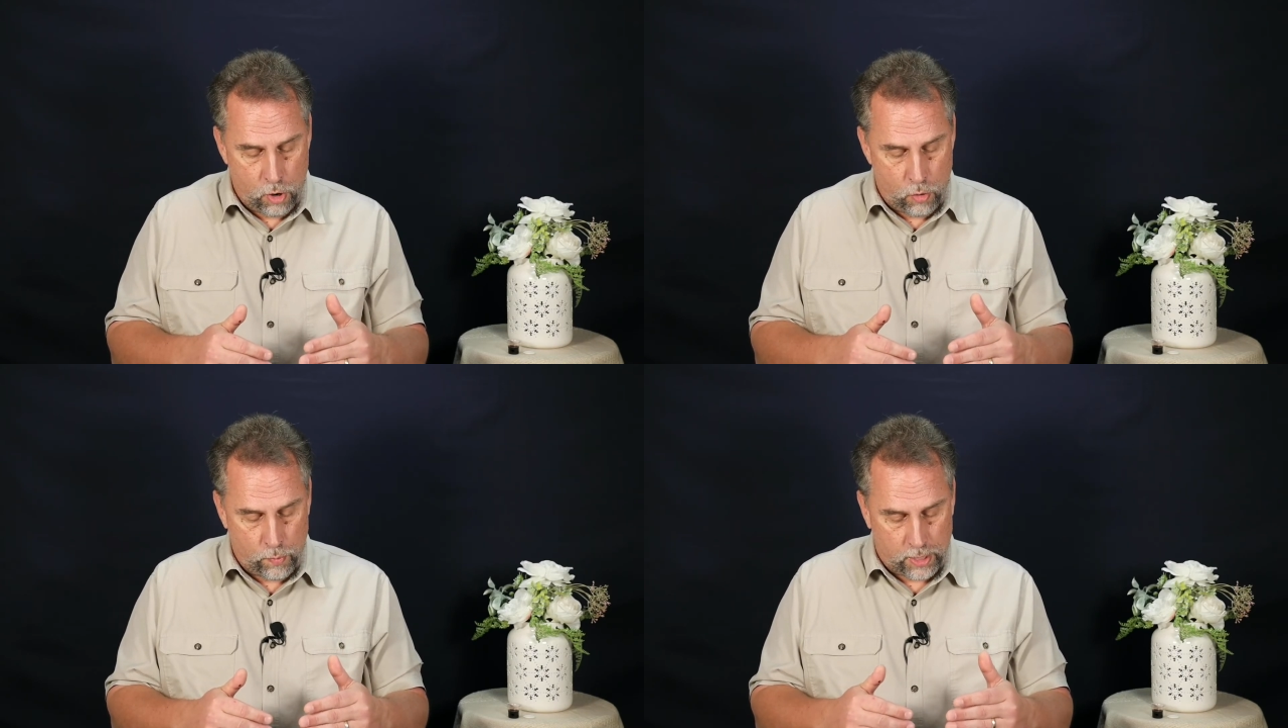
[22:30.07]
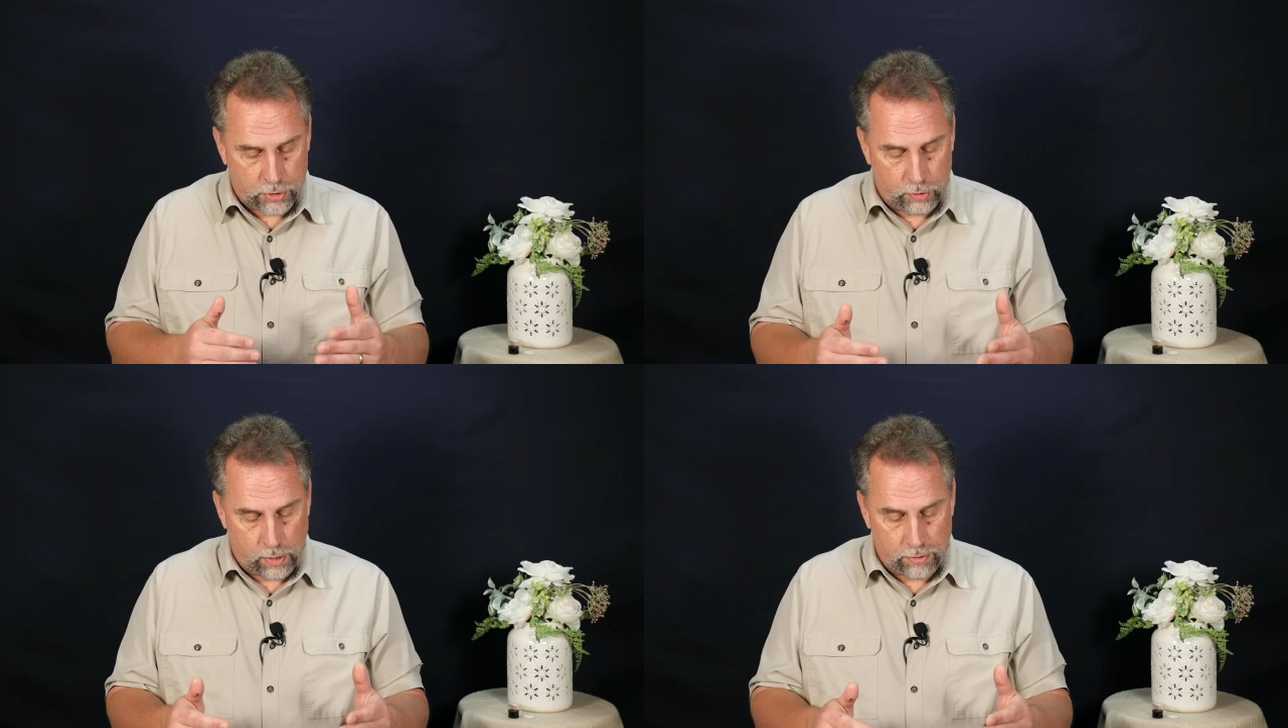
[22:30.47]
while
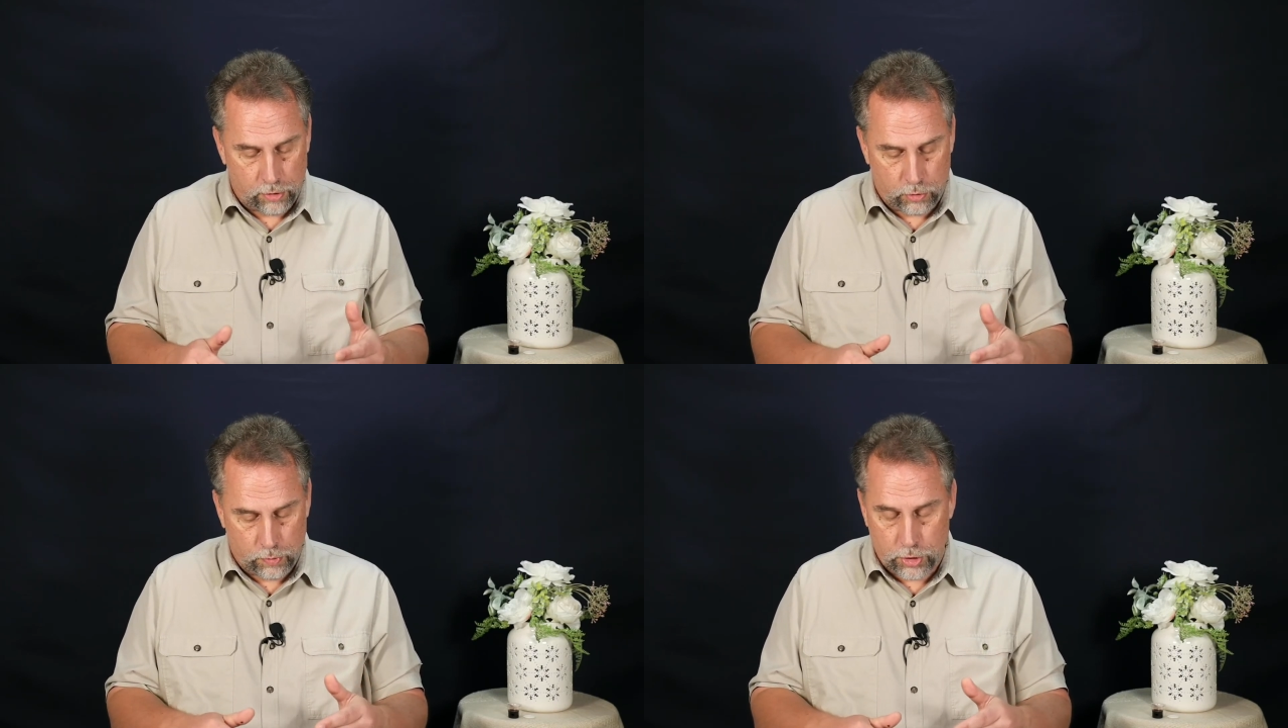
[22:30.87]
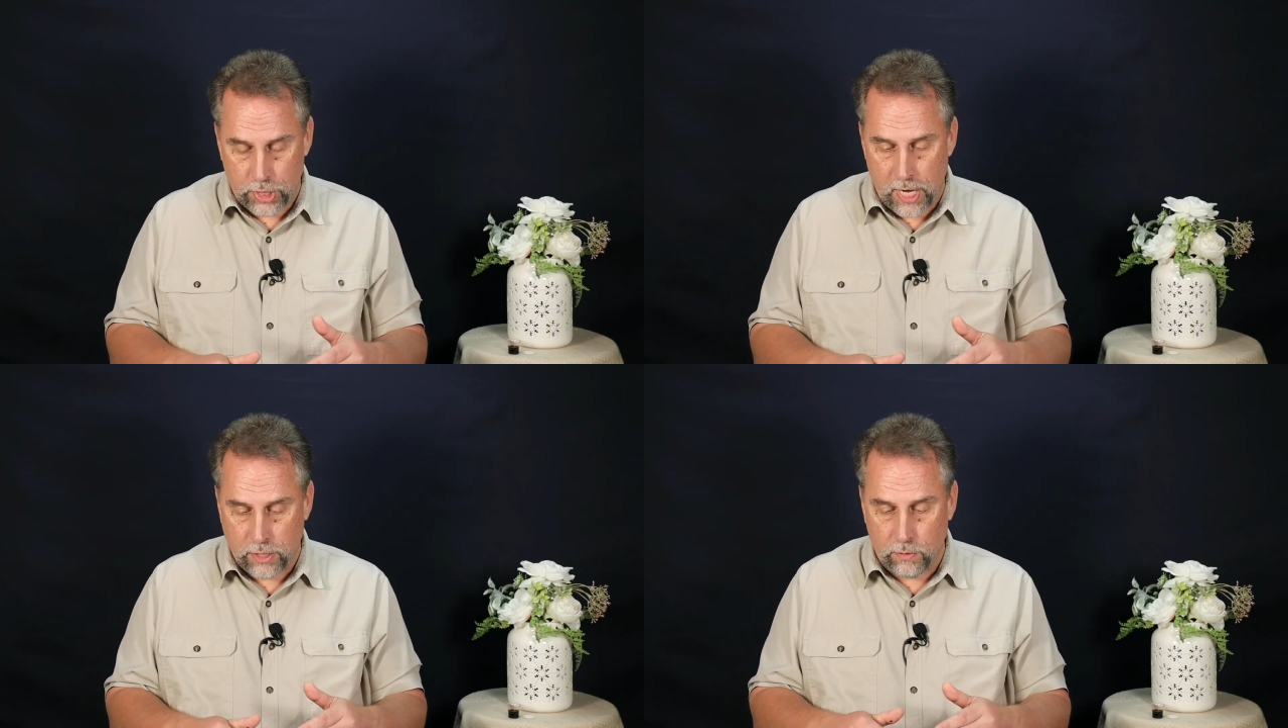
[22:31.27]
still others were
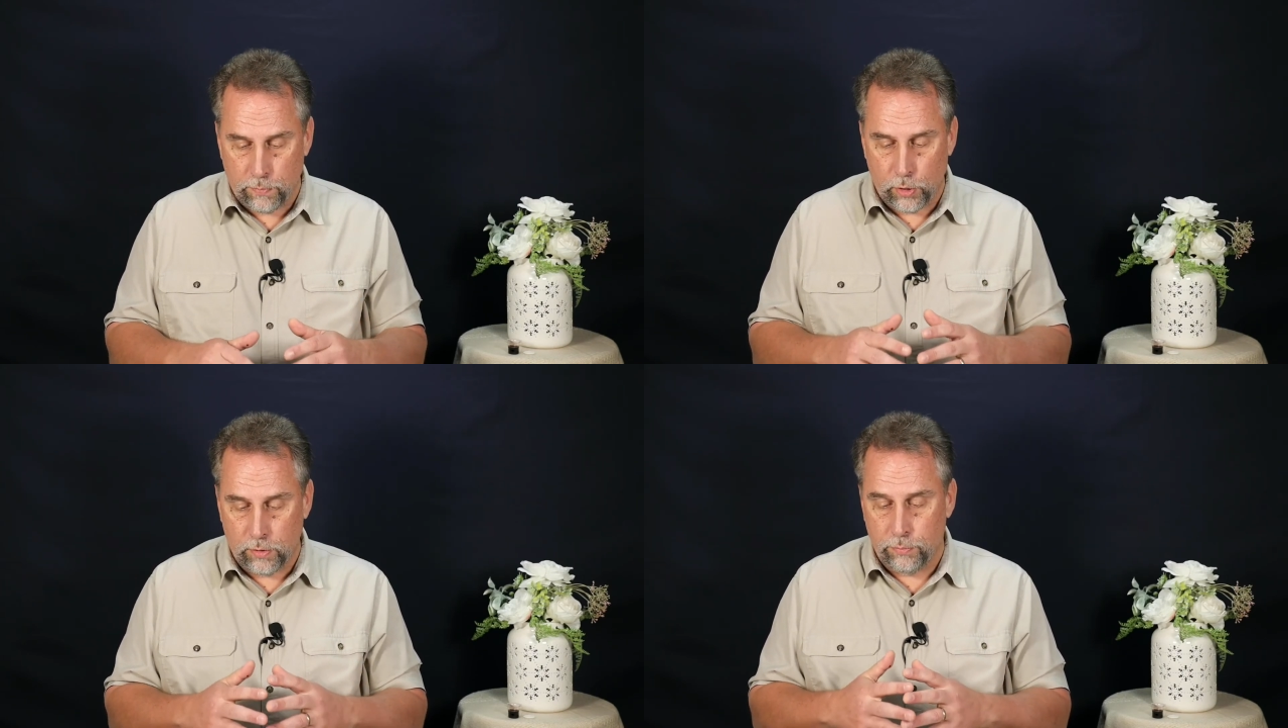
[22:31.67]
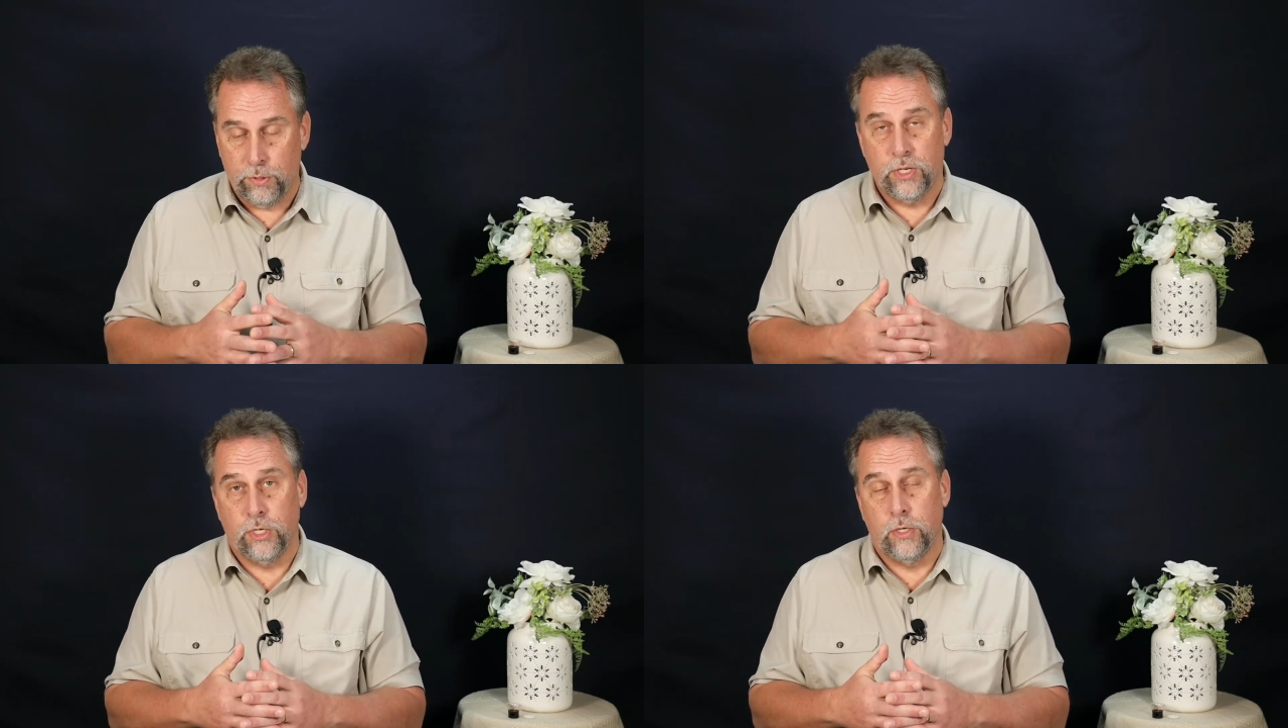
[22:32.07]
chained and put in
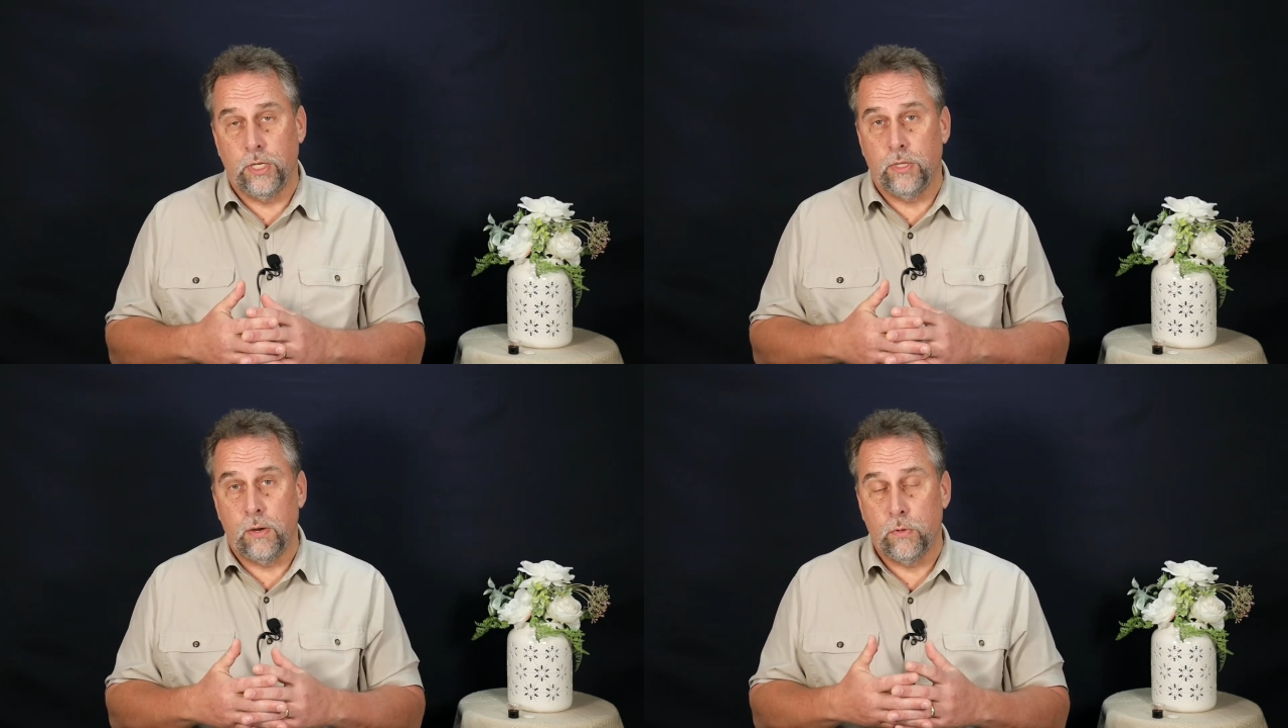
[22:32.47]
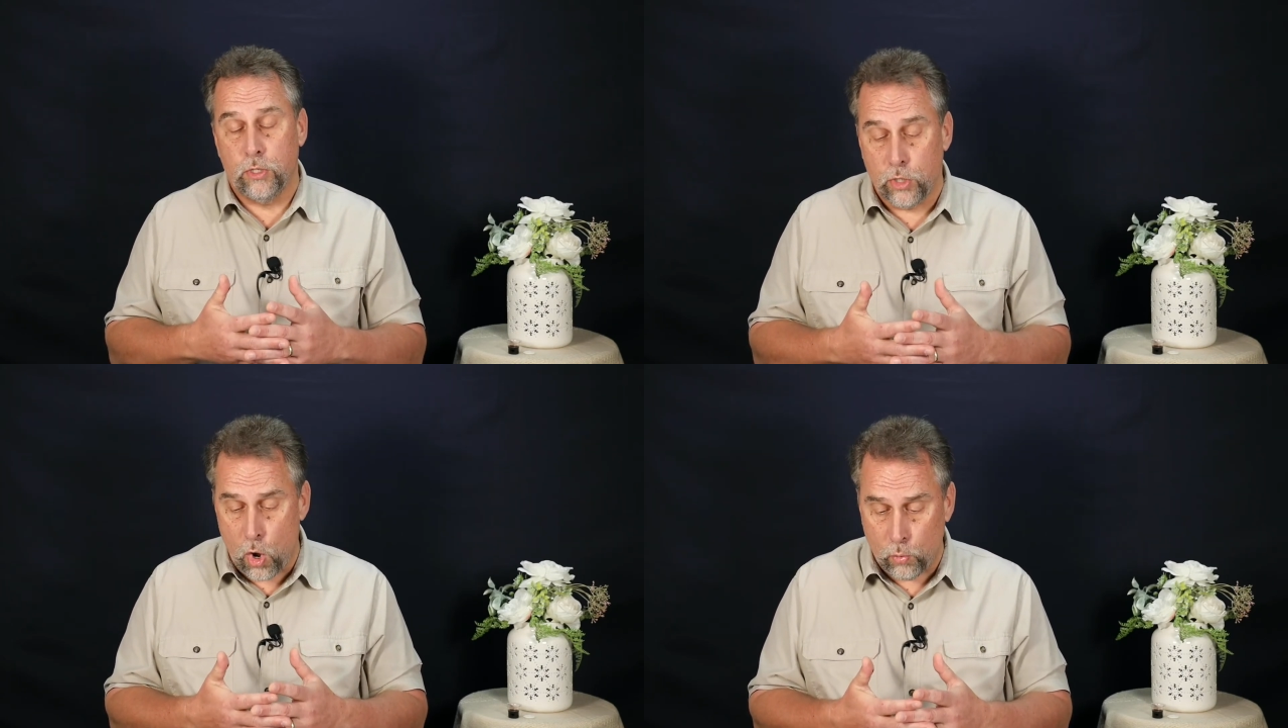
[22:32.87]
prison, and they were
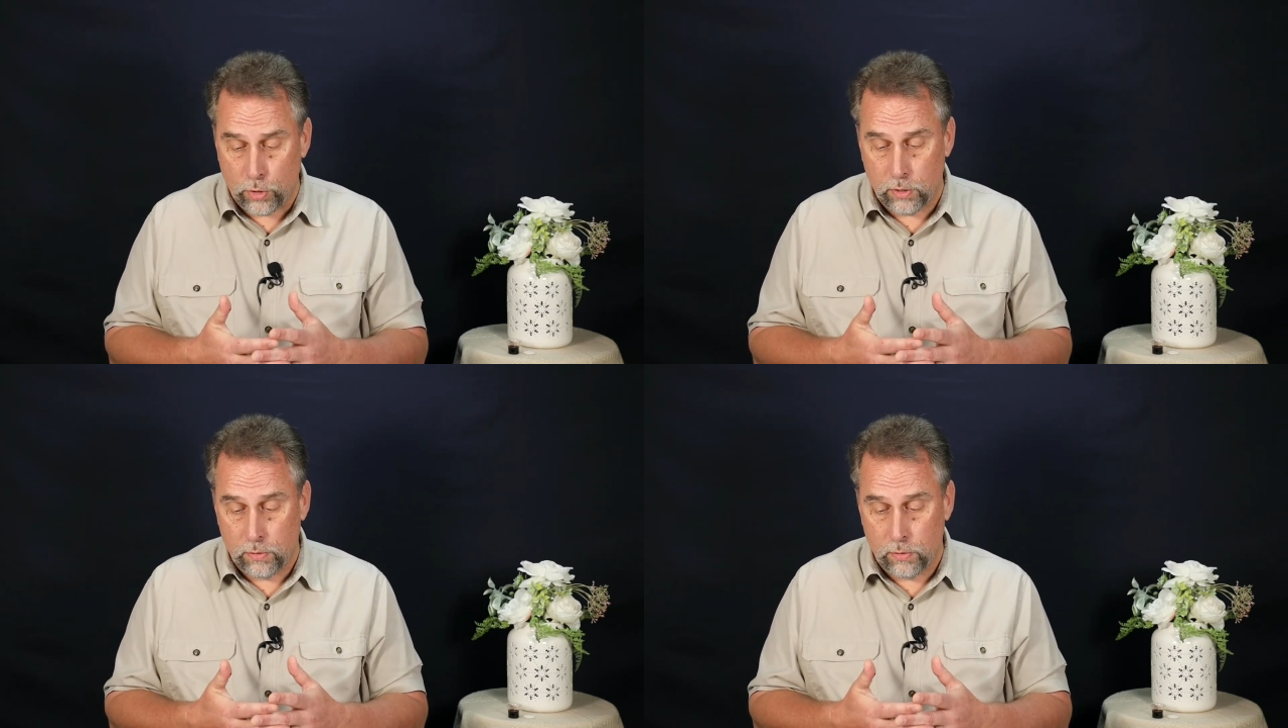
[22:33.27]
stoned.